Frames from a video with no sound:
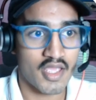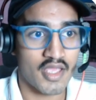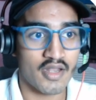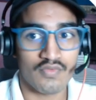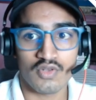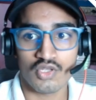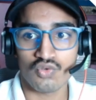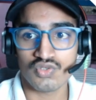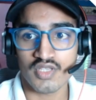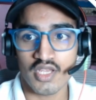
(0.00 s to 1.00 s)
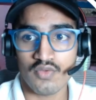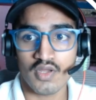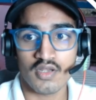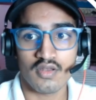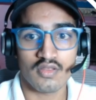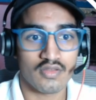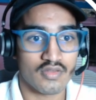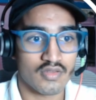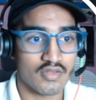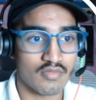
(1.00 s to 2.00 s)
And after you save it,
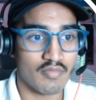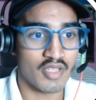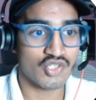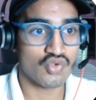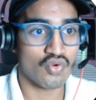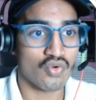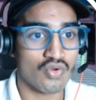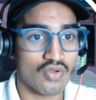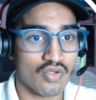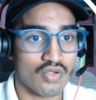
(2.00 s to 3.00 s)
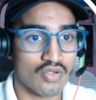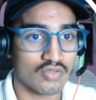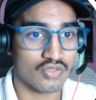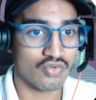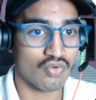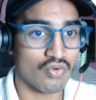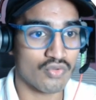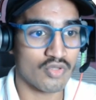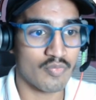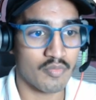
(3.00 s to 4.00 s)
make sure you go
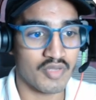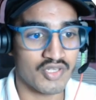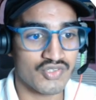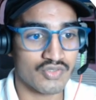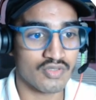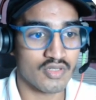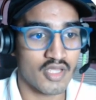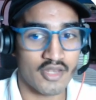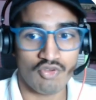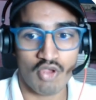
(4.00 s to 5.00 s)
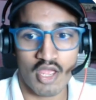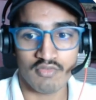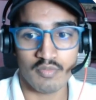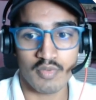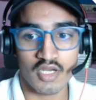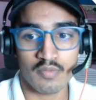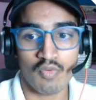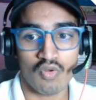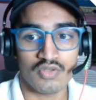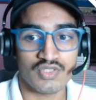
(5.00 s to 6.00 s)
to the permission and you have the bucket
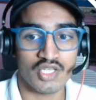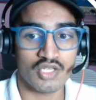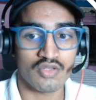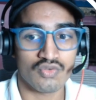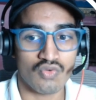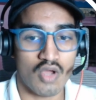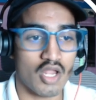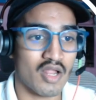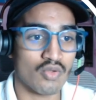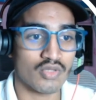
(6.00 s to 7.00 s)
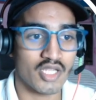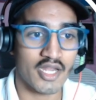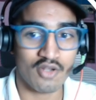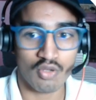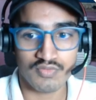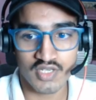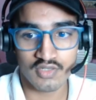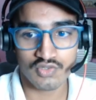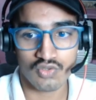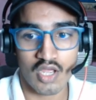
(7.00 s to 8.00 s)
policy to allow the get
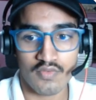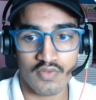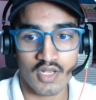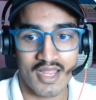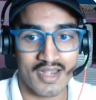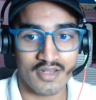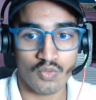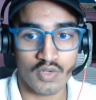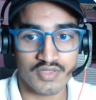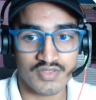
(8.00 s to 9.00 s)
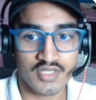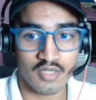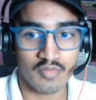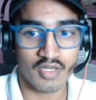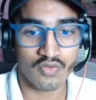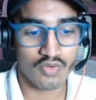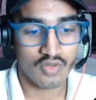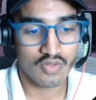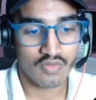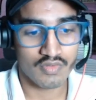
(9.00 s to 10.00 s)
object. So I will add the one statement
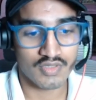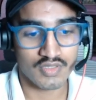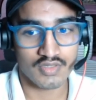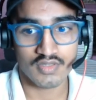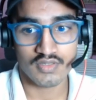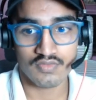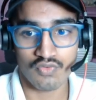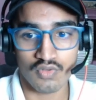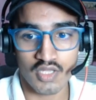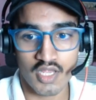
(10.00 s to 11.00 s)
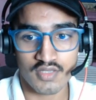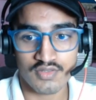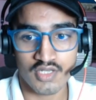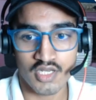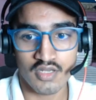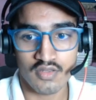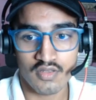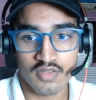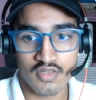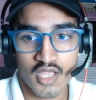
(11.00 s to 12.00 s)
which is for the S3,
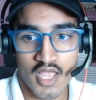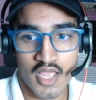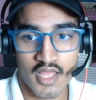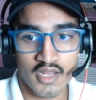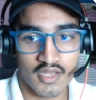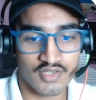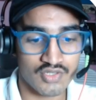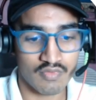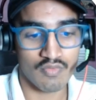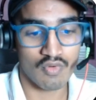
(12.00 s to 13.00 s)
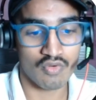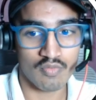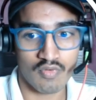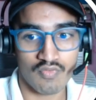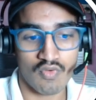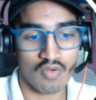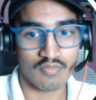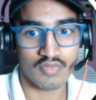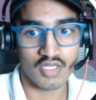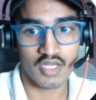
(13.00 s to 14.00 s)
and action we want to
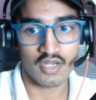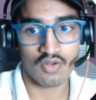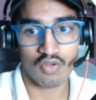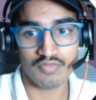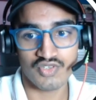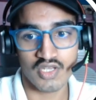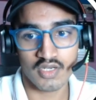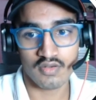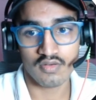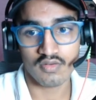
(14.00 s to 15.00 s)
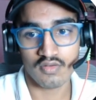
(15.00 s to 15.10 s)
perform the get object,